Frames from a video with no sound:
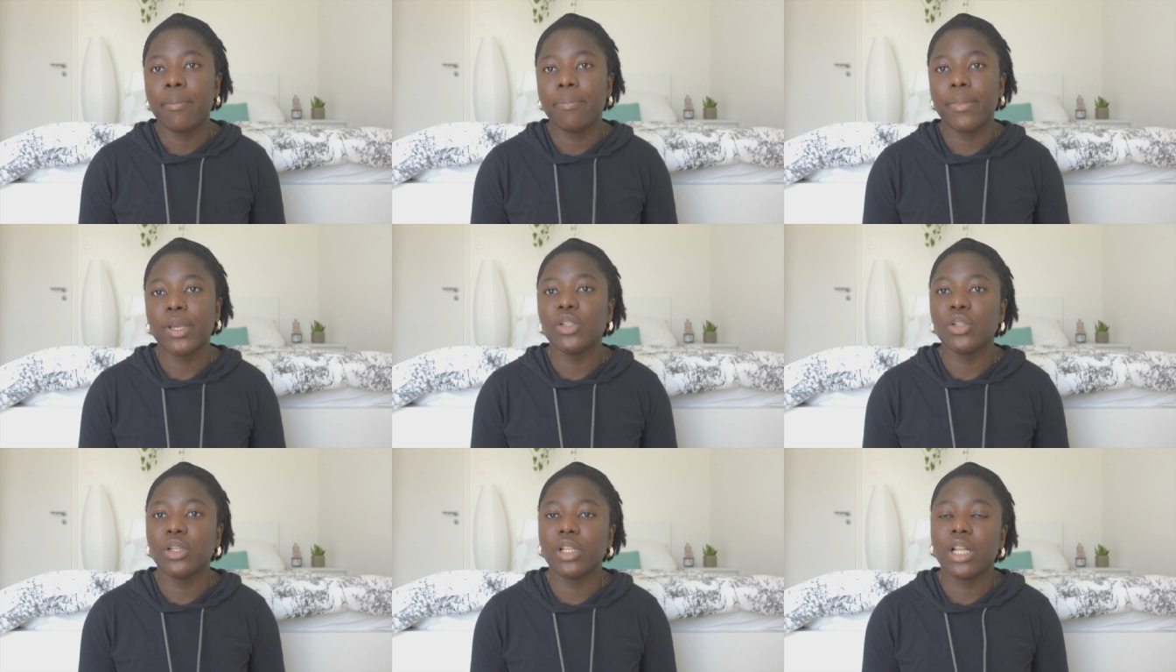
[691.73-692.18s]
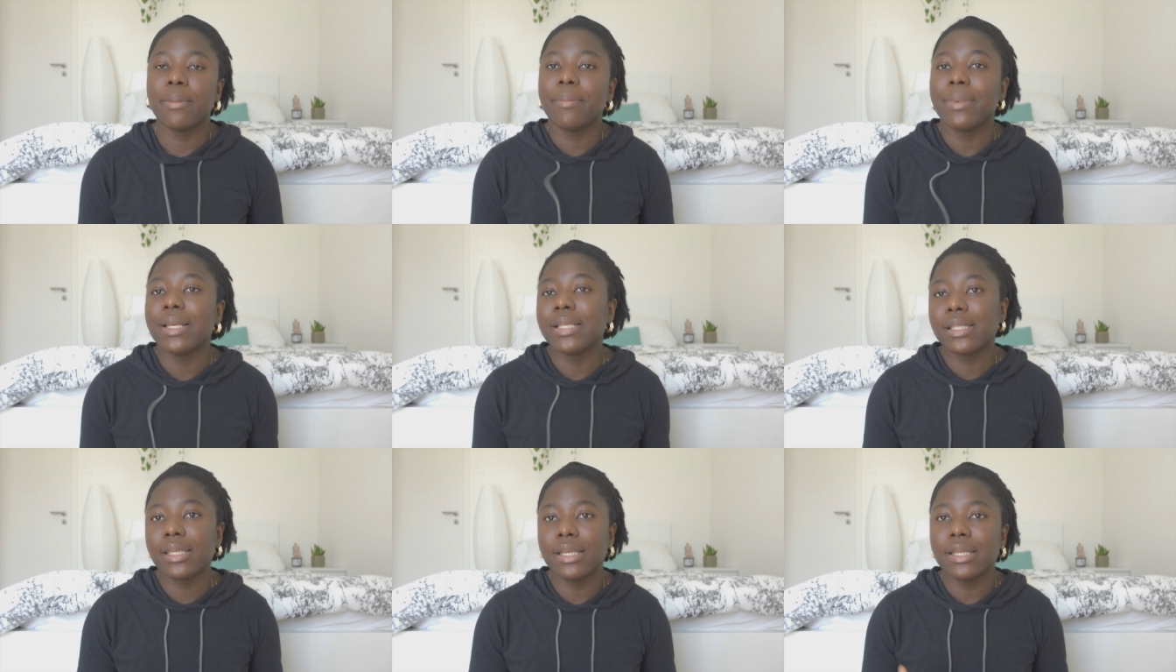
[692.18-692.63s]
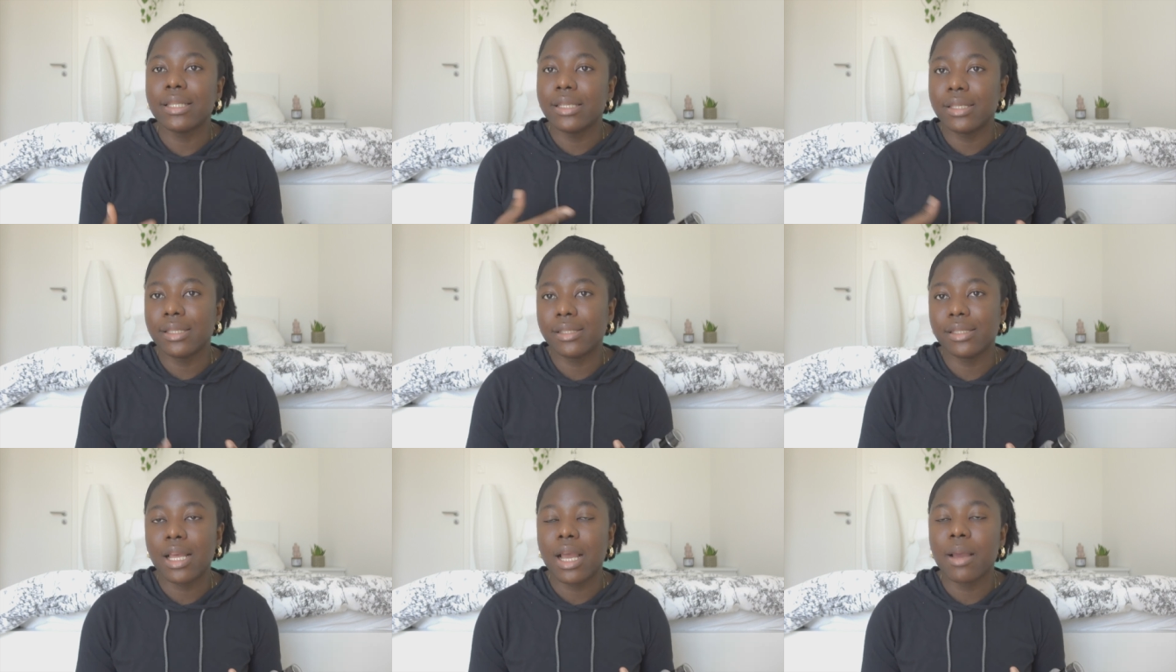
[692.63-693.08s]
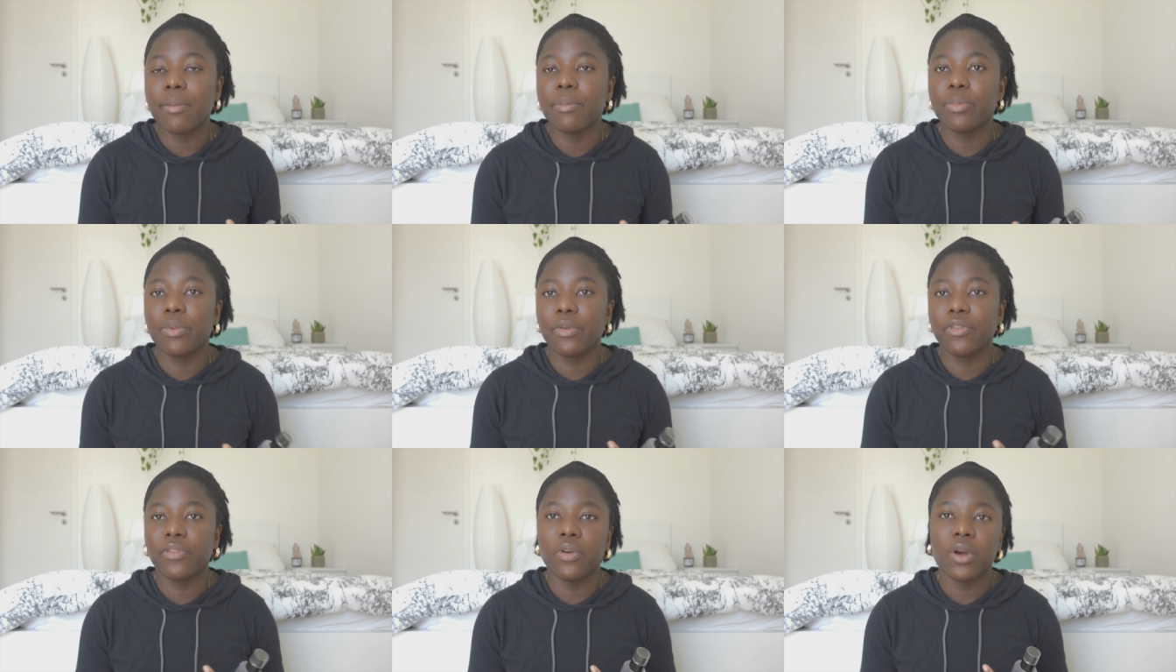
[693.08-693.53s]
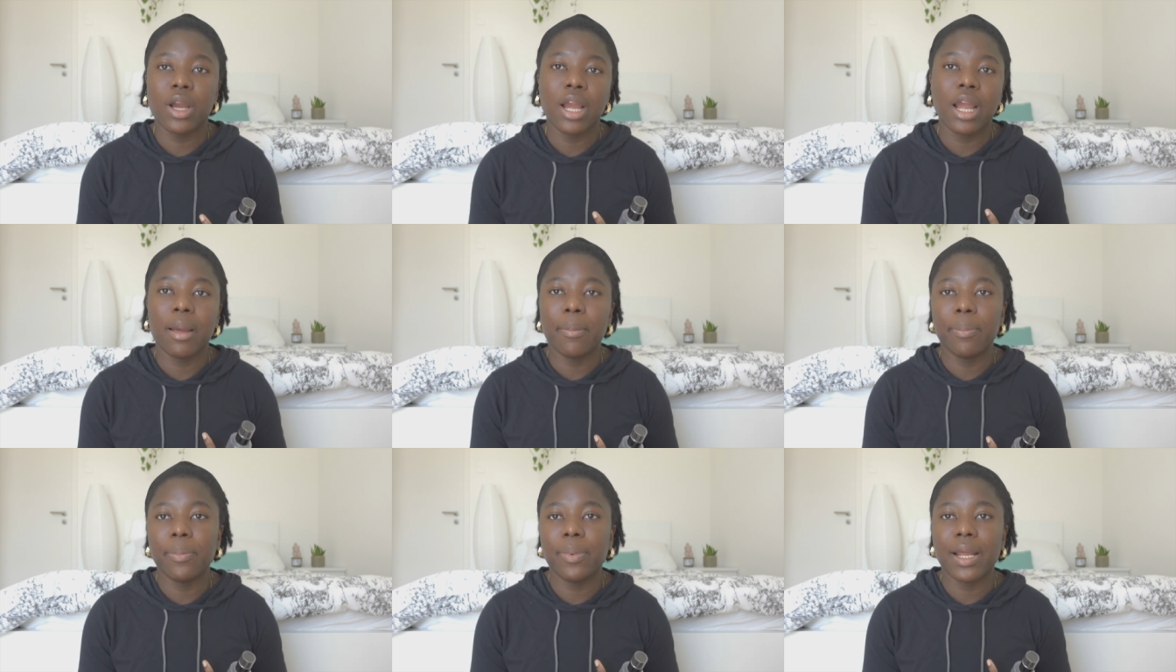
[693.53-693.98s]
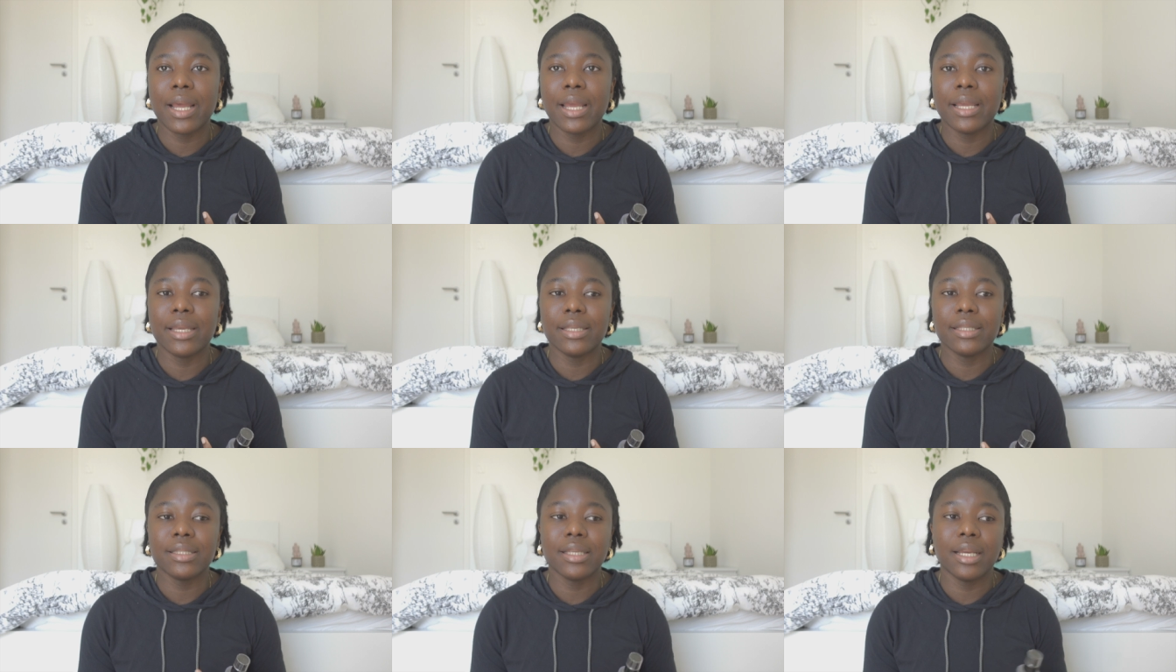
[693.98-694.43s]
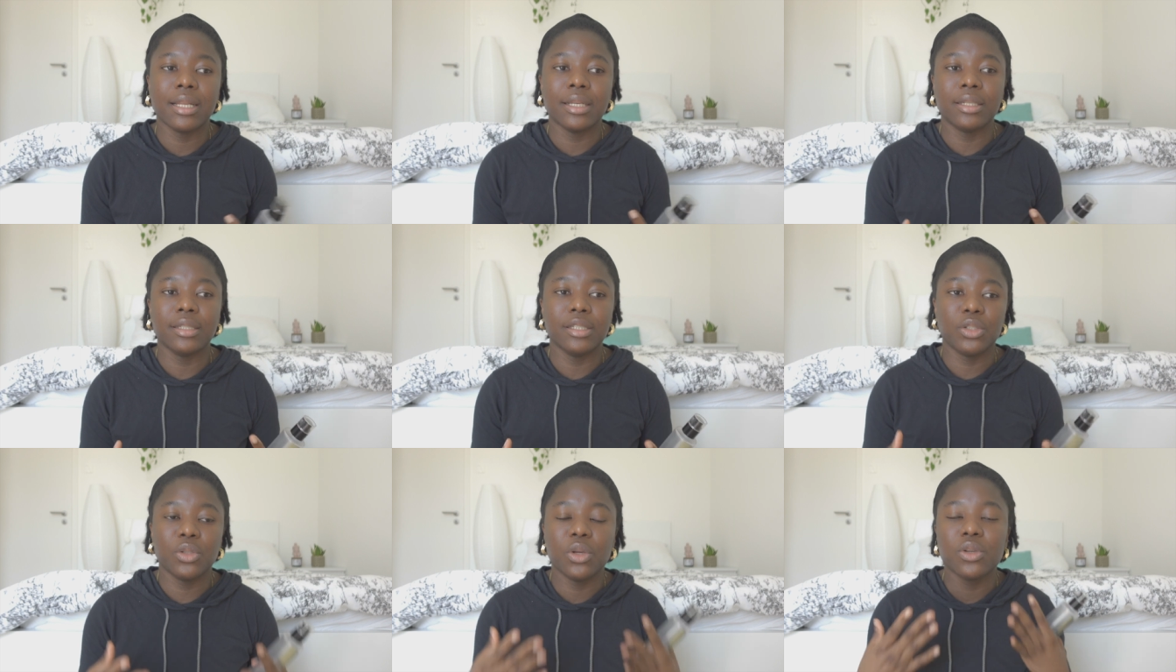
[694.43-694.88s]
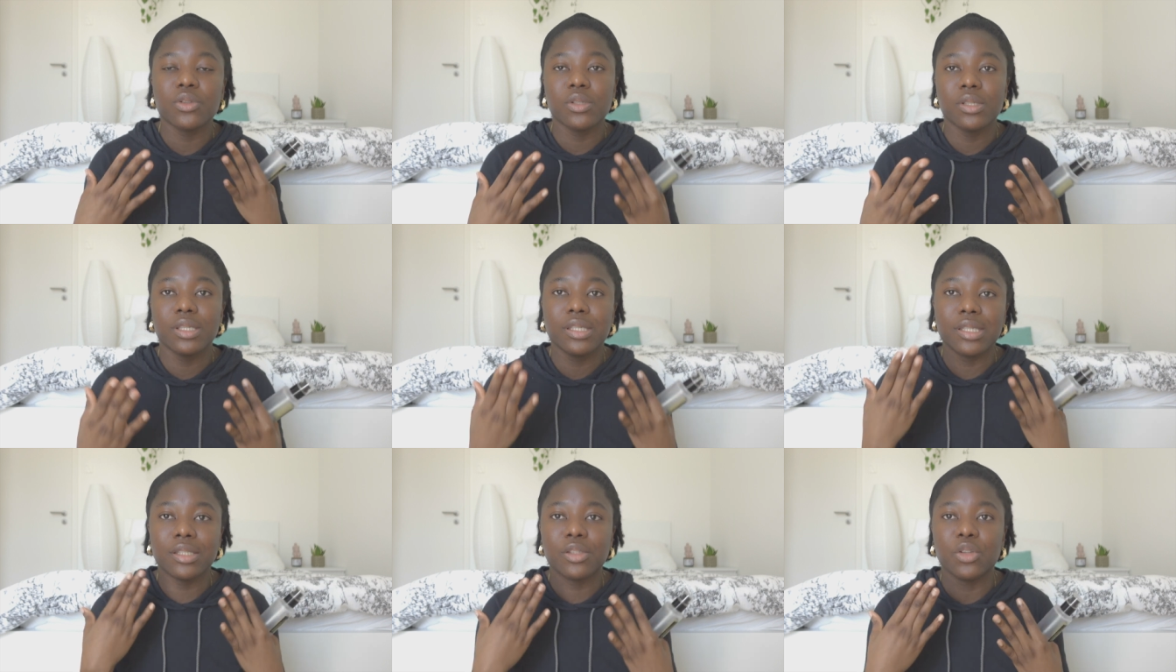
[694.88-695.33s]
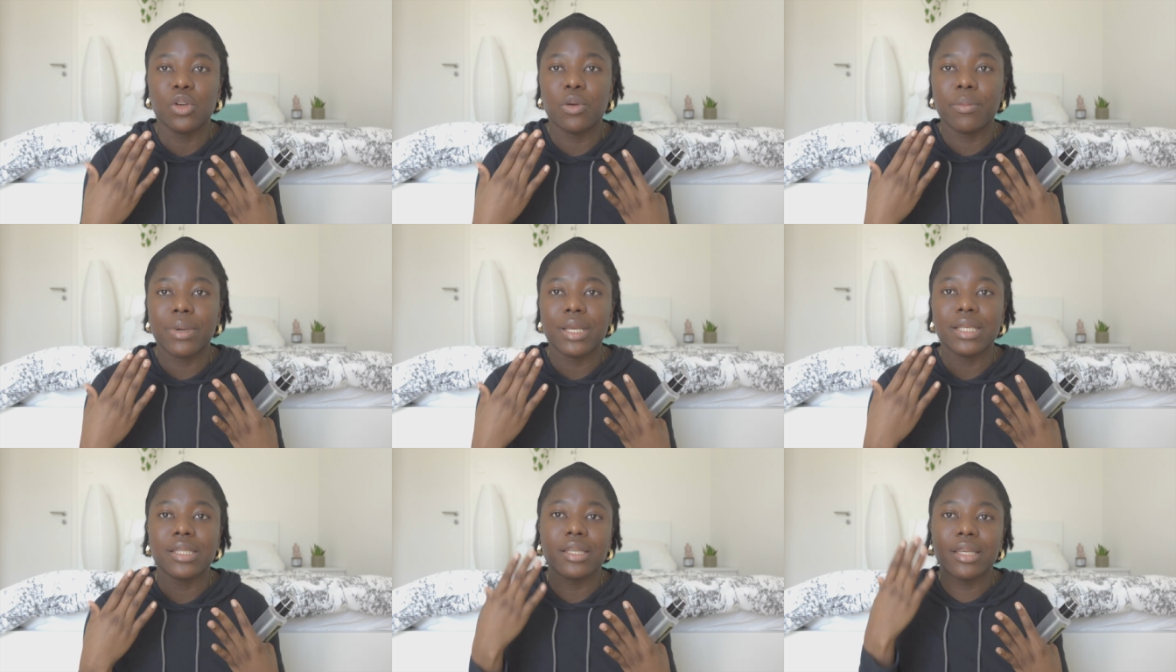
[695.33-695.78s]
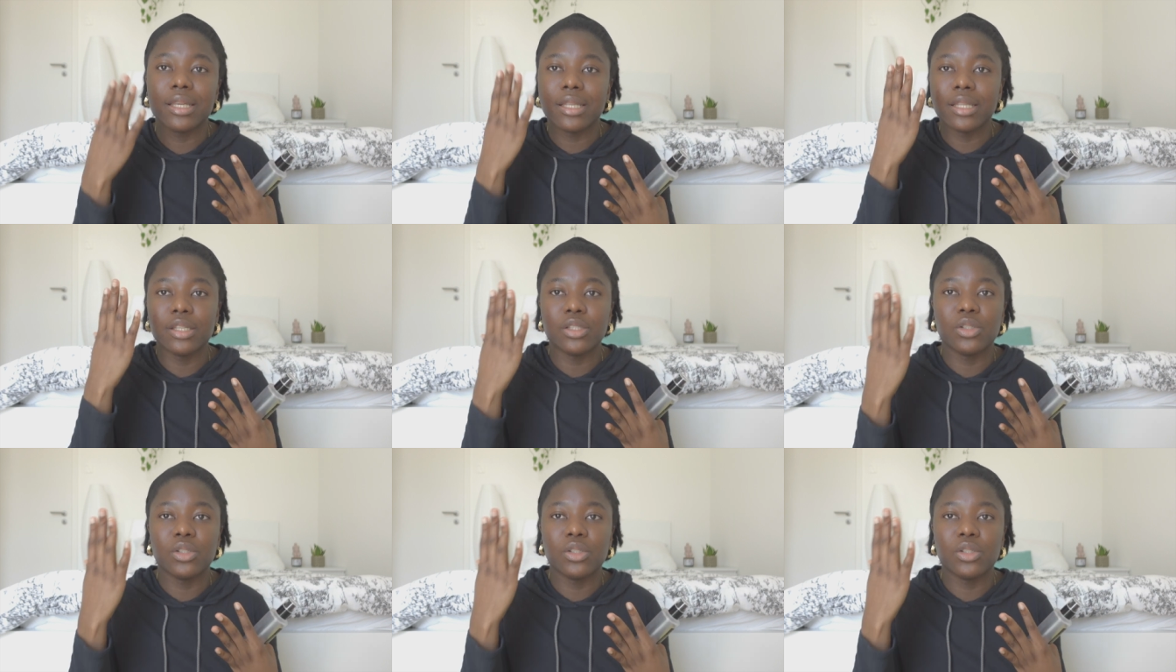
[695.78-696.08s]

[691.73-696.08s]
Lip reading: make sure that my skin is damp before I apply it, and it doesn't sit on my skin.